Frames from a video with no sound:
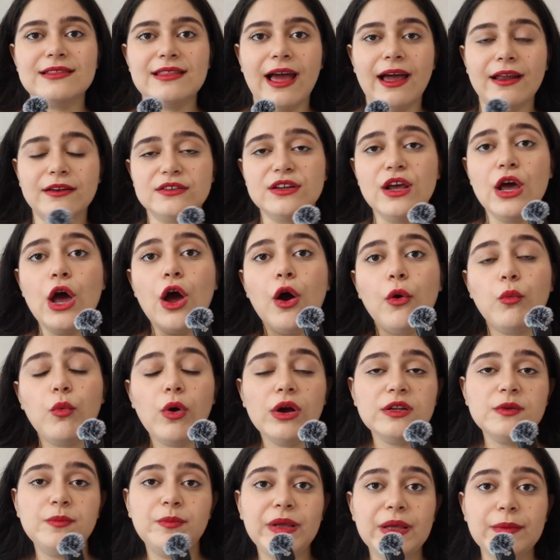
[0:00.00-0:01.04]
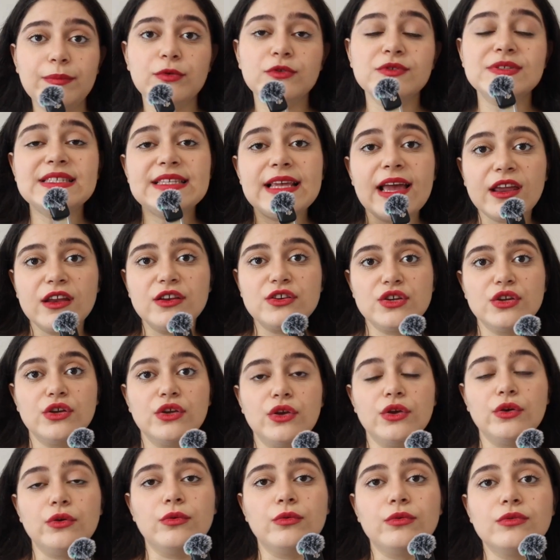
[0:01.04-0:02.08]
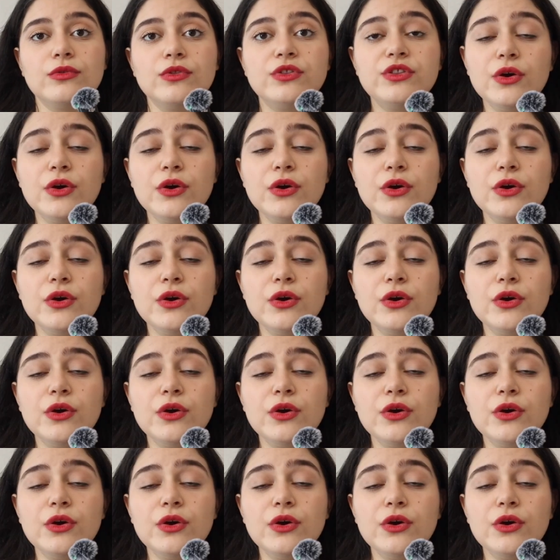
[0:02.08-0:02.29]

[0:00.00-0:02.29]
that what people say to you,